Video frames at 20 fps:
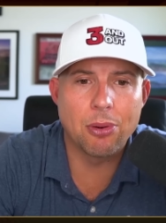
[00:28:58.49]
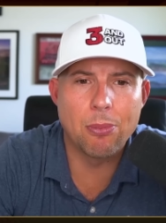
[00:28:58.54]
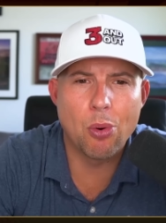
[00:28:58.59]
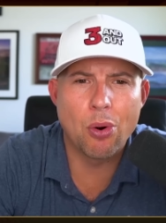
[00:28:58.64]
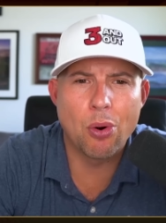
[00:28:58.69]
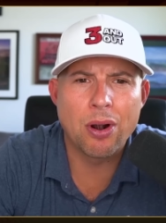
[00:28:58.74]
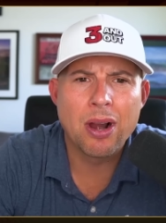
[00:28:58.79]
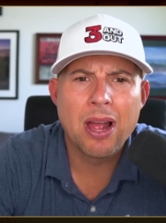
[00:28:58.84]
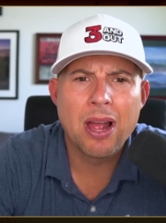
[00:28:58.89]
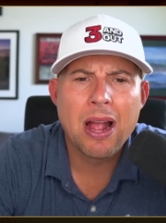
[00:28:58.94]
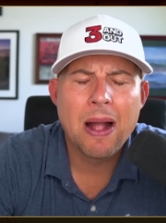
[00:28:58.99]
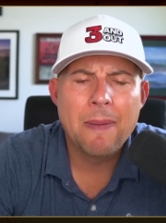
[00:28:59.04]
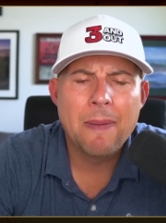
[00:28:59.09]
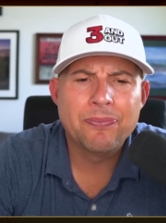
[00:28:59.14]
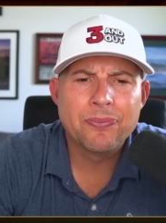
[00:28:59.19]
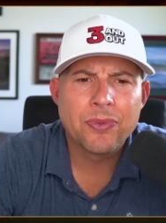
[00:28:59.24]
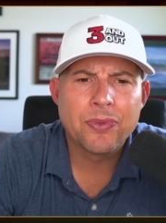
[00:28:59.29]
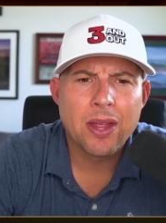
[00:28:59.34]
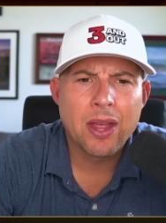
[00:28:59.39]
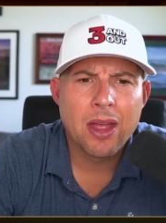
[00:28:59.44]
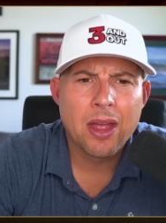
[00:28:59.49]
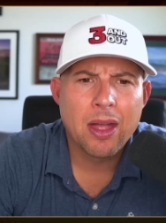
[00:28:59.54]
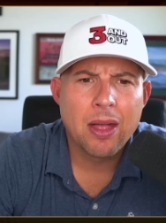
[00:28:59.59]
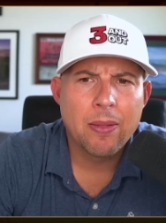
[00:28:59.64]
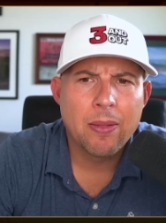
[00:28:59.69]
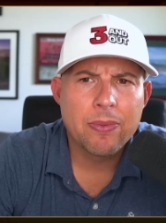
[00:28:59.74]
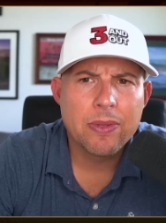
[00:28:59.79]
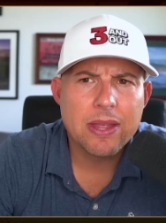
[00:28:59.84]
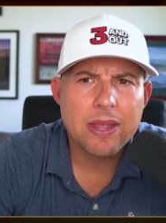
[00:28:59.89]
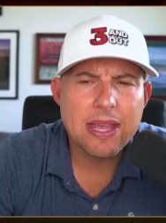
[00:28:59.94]
more.
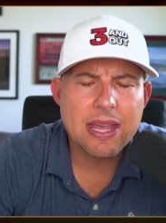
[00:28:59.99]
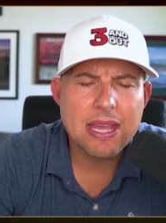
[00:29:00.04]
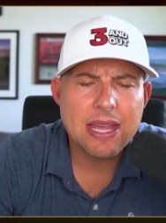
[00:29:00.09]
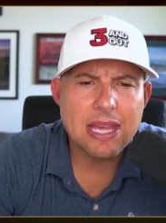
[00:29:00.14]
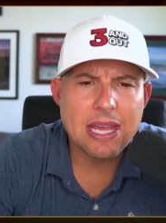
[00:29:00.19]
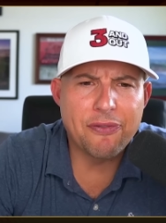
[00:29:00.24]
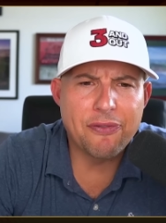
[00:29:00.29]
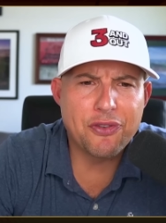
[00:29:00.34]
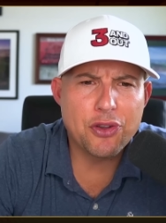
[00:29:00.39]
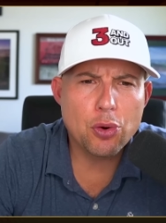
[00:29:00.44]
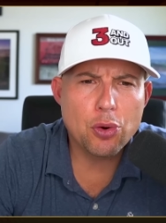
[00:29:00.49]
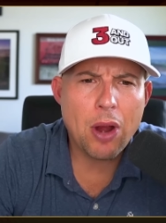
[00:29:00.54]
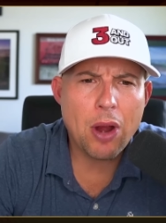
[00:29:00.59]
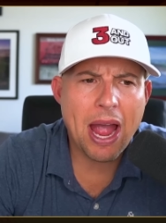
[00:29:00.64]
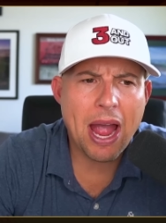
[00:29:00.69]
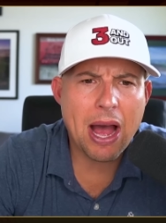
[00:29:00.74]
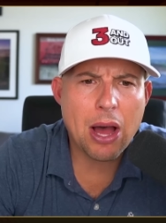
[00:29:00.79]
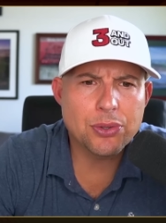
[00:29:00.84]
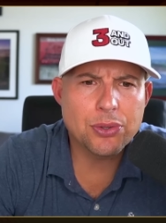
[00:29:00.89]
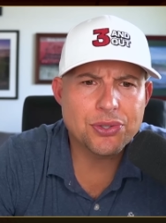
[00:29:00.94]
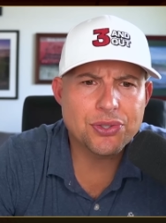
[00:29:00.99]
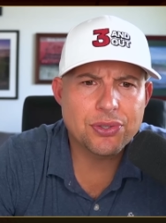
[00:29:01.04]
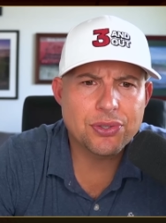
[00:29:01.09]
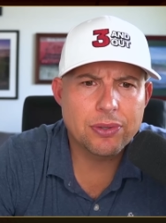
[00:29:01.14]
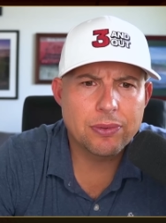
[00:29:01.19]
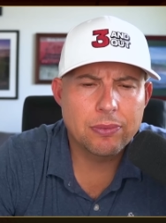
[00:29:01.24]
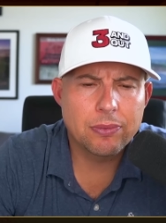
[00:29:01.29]
If your house,